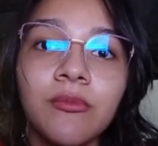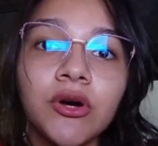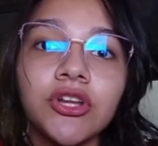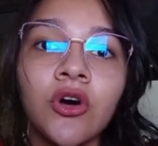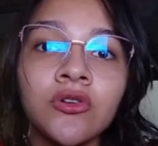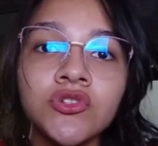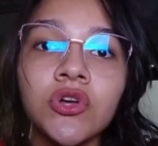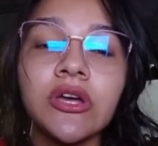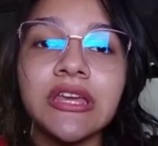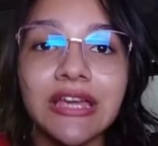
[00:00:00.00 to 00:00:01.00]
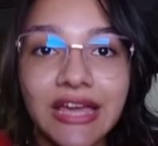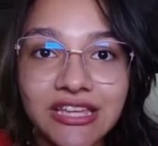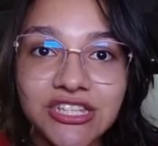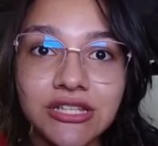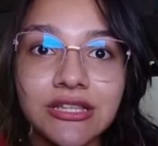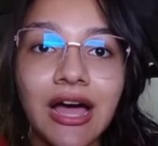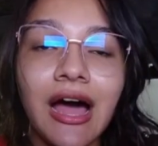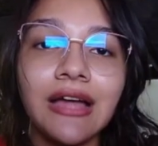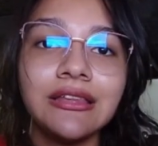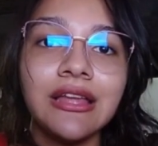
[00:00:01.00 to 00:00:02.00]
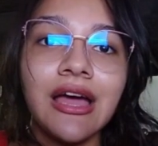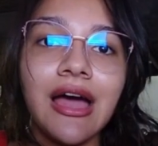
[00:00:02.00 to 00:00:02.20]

but also engaging and